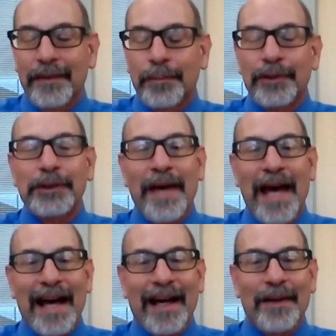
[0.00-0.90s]

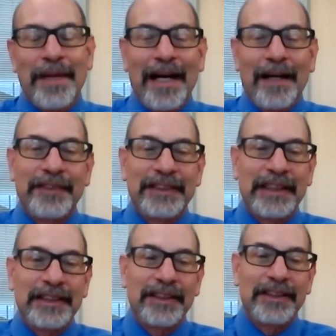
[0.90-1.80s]
pushback about
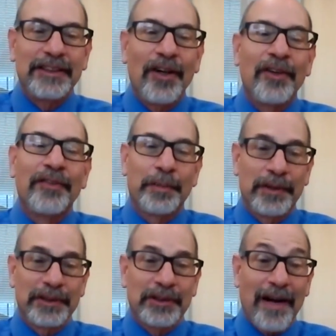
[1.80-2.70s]
physicians
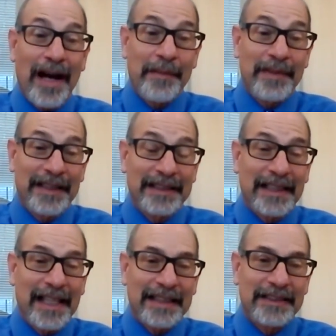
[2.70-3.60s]
over-prescribing this
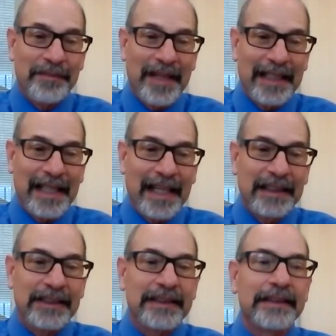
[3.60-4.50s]
class of
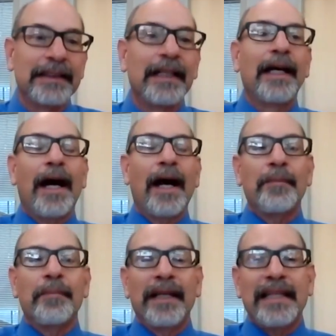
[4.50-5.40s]
medications.
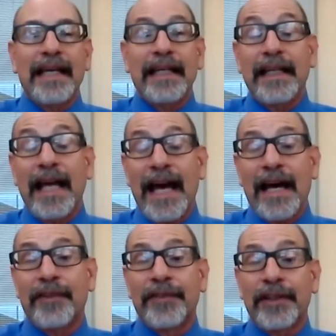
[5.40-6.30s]
But they can
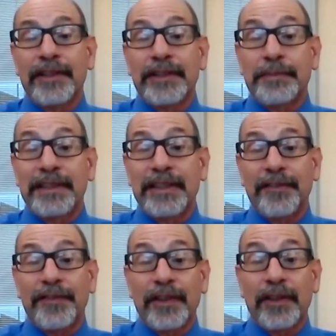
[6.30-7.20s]
have a very
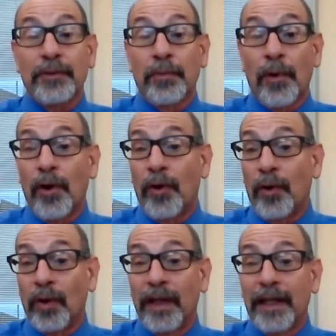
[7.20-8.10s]
specific
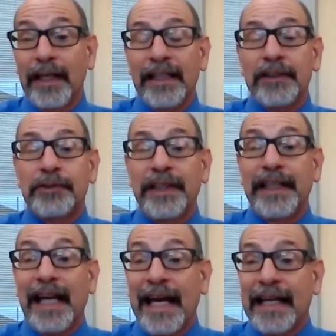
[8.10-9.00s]
role in
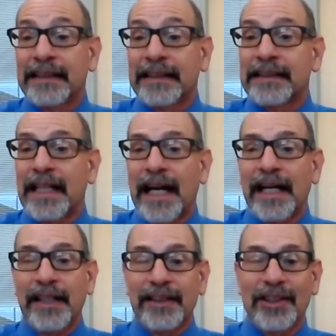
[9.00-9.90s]
treating
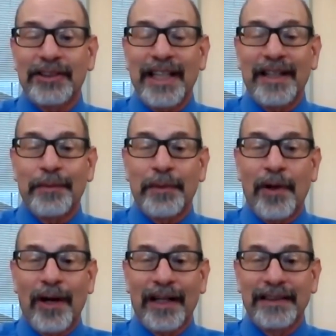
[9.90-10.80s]
anxiety associated with
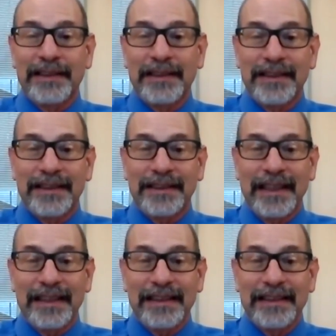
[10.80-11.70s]
Parkinson's
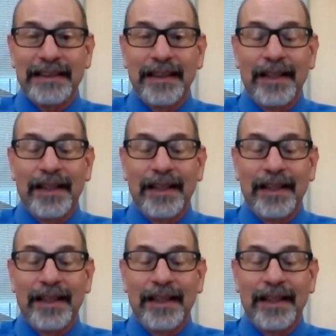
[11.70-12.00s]
disease.